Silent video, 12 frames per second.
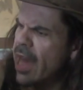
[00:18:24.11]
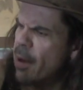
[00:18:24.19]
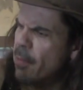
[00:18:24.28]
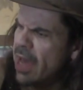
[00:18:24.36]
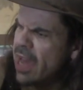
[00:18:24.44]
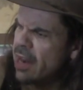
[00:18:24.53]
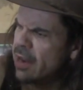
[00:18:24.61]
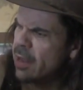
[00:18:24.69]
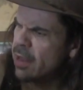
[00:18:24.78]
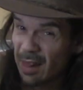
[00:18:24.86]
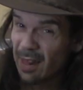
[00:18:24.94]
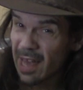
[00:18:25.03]
And man,
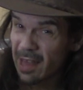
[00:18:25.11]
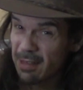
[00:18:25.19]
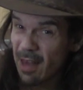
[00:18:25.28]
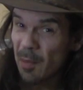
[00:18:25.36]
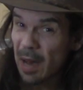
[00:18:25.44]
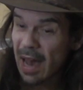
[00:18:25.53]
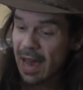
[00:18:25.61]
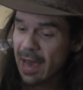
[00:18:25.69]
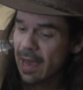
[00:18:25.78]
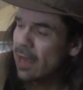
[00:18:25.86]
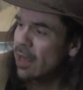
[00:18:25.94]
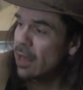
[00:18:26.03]
like Selma
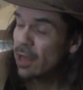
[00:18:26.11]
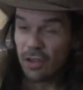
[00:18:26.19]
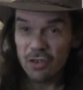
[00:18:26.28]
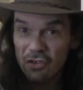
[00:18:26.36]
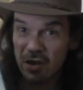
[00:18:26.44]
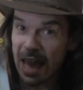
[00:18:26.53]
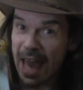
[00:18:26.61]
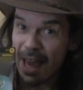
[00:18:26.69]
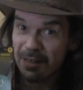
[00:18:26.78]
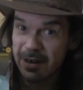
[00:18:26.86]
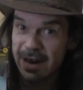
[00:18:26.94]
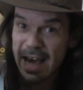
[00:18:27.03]
Hayek, she
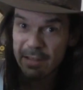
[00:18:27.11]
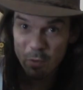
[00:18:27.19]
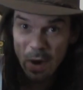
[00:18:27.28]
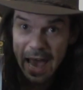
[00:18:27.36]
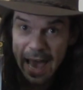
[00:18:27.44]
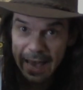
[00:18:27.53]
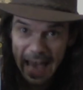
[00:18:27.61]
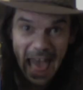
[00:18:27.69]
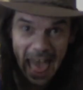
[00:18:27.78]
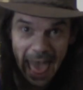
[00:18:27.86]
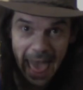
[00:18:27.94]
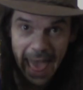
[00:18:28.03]
has a nice rack.
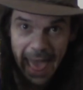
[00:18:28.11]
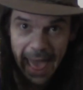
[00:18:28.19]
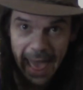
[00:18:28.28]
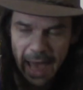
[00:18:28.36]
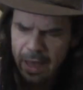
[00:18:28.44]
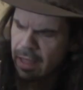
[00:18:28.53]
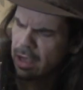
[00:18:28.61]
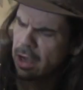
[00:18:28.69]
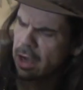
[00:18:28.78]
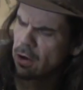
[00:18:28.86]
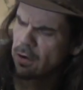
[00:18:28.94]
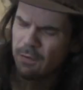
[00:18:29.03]

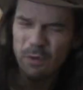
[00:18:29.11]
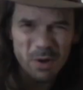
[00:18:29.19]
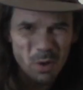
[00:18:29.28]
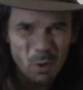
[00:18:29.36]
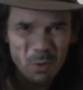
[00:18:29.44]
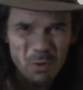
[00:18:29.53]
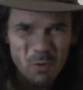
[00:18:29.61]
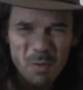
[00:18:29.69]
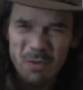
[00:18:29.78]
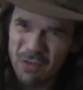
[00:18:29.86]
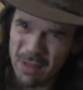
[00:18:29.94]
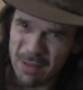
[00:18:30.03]
You know, for an older
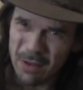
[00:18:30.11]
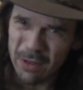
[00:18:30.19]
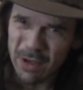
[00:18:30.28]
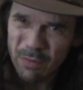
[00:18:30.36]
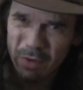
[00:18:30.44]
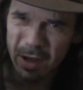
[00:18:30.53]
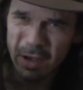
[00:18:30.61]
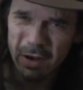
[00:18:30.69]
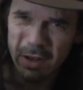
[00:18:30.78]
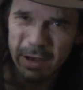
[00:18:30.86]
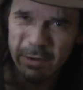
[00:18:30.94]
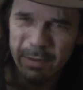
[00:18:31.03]
woman, she's still looking pretty
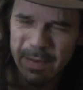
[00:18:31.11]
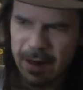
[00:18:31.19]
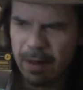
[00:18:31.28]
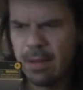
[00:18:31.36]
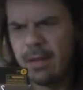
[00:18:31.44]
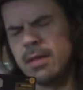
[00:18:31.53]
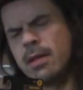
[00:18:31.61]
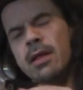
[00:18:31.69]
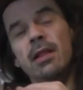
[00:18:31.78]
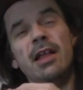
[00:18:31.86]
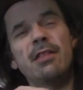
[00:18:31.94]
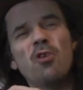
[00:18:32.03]
good, you gotta admit.
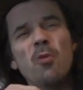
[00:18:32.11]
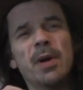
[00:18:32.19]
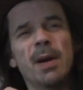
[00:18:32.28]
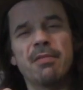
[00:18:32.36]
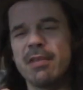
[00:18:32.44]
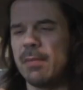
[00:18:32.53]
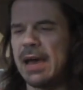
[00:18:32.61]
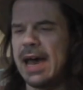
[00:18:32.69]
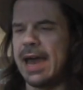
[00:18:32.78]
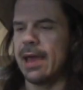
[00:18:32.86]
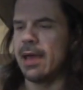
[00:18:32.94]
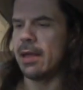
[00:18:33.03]
Let's open up Selma
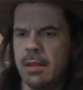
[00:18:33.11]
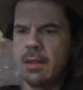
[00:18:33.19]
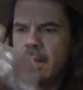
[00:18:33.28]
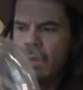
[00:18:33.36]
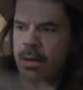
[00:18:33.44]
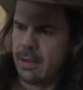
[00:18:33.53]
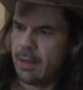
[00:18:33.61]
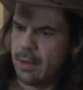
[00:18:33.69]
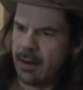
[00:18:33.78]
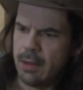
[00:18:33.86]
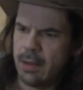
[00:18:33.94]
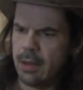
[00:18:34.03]

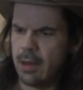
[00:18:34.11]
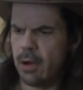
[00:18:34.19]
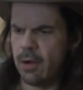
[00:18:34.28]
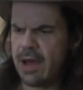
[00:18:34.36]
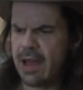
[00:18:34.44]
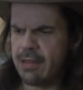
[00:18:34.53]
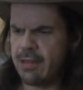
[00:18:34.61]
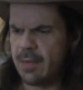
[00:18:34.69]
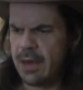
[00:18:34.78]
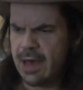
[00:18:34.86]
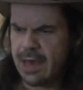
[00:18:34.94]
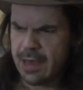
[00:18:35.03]
Hayek. All right,
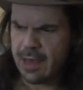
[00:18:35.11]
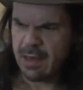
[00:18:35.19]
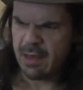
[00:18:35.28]
Selma Hayek.